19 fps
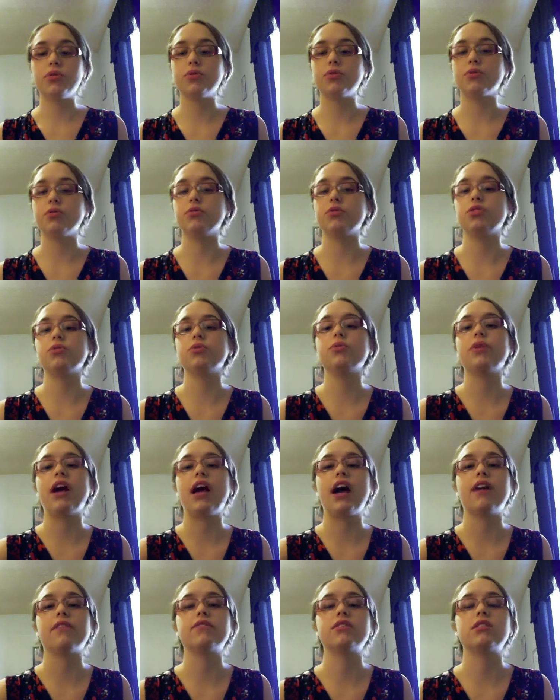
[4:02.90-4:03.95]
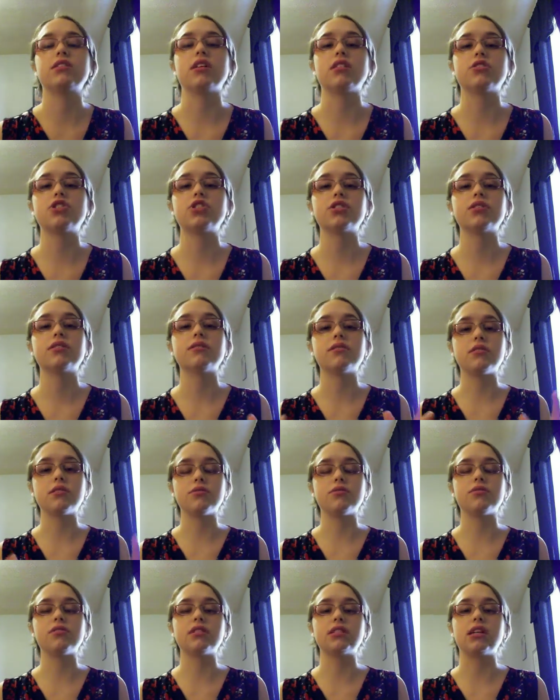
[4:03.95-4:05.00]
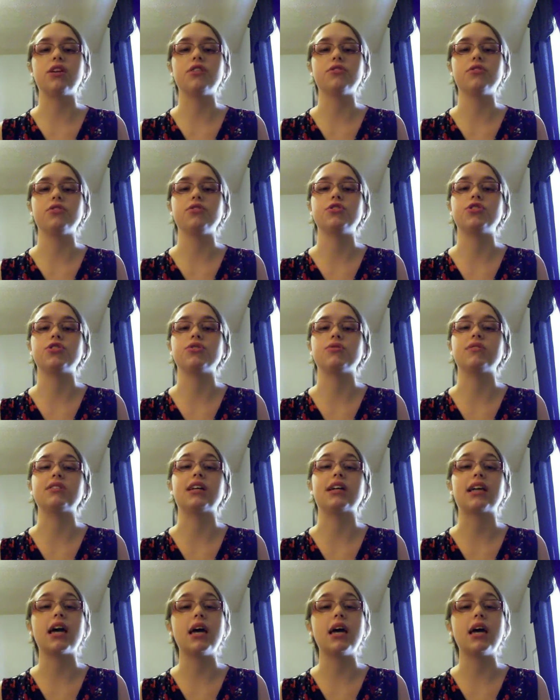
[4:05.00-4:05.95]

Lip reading: who do have such serious health issues like